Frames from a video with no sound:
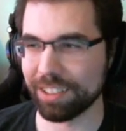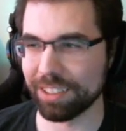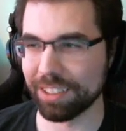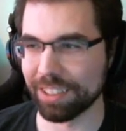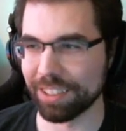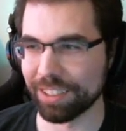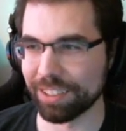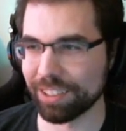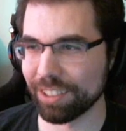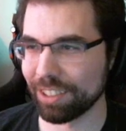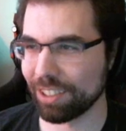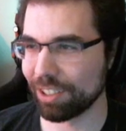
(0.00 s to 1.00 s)
And
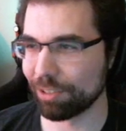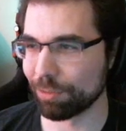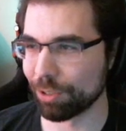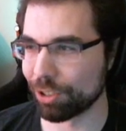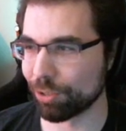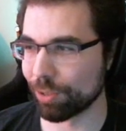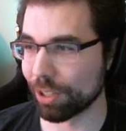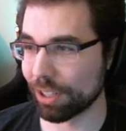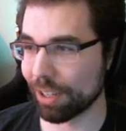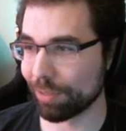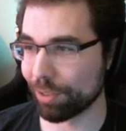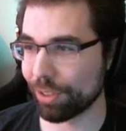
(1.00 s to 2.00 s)
we're doing
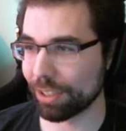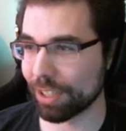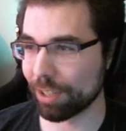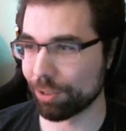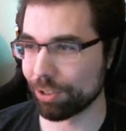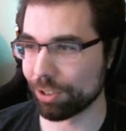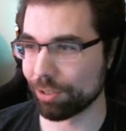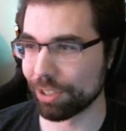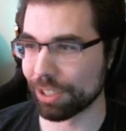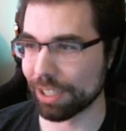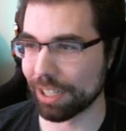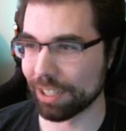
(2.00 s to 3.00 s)
everything that we're
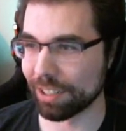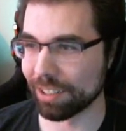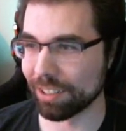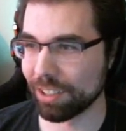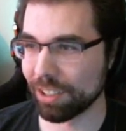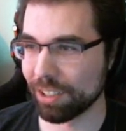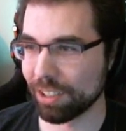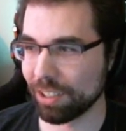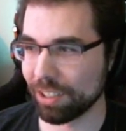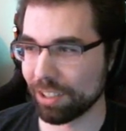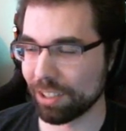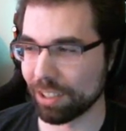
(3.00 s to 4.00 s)
doing on
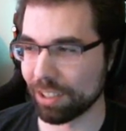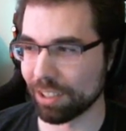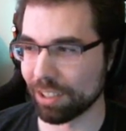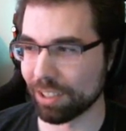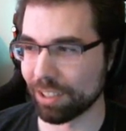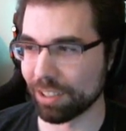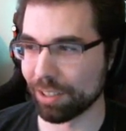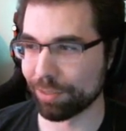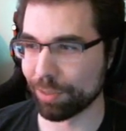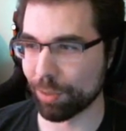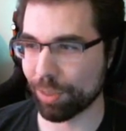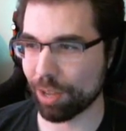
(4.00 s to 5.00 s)
a
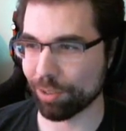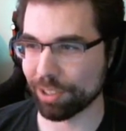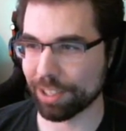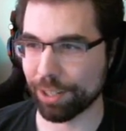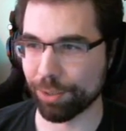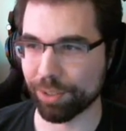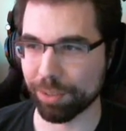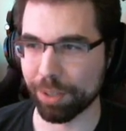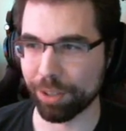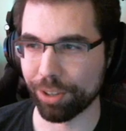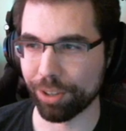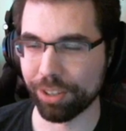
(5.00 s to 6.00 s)
few $1,000s a
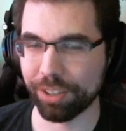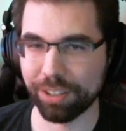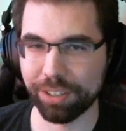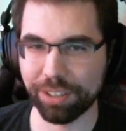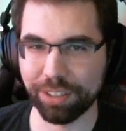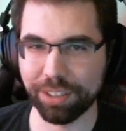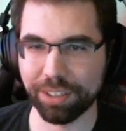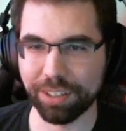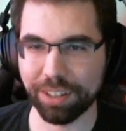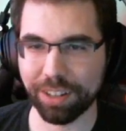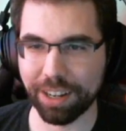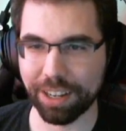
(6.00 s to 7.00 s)
month.
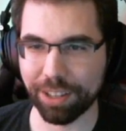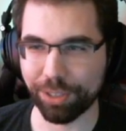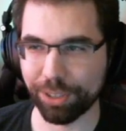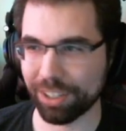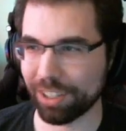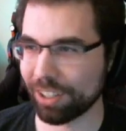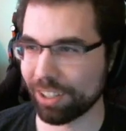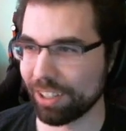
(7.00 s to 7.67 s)
I think